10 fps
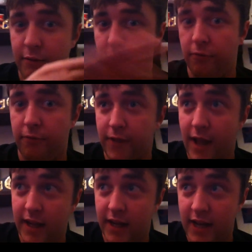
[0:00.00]
would go
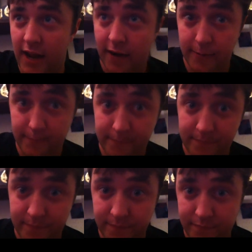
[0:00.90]
flying in the air.
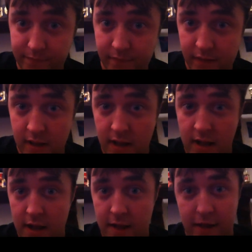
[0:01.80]

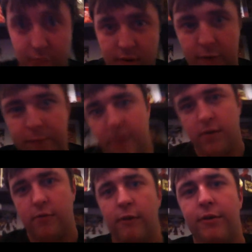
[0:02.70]
That's what I would pick.
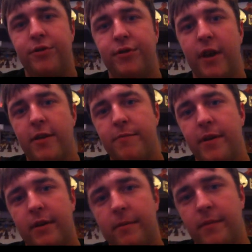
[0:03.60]
What would you guys
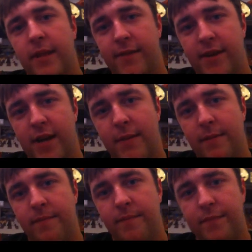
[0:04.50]
pick? Leave a
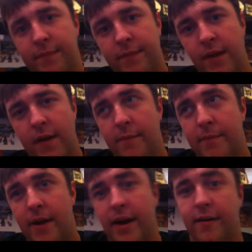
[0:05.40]
comment.
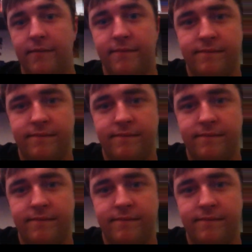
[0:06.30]
Alright, bye.